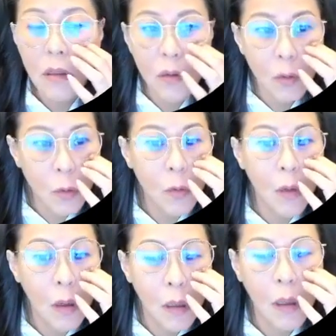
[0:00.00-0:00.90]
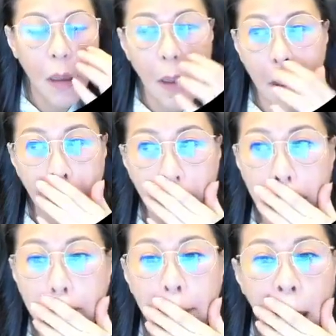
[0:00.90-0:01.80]
to you lor
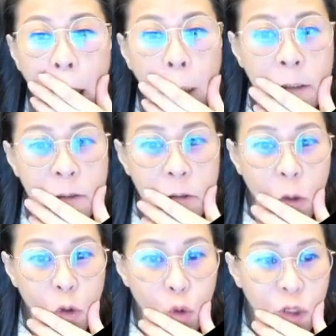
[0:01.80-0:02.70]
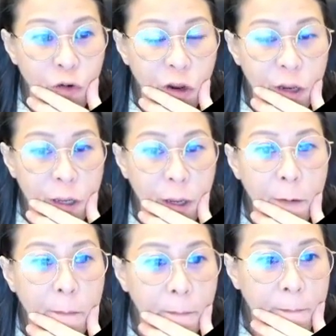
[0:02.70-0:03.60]
this is called swing trading ah
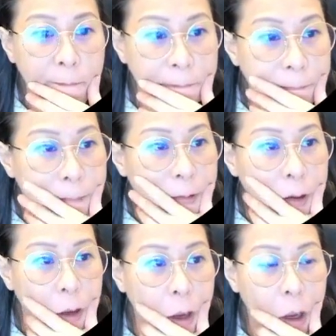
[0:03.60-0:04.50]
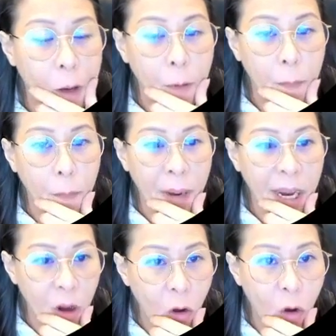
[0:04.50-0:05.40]
uh
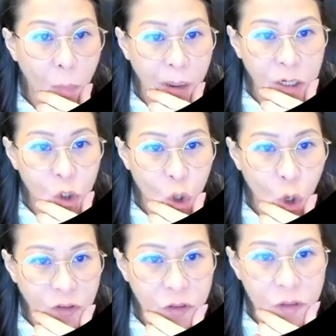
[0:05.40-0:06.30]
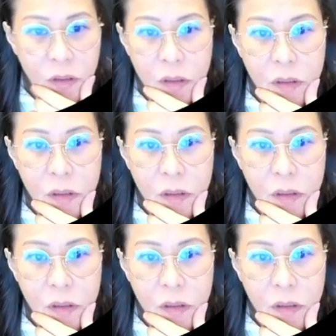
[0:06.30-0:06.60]
buy long or buy short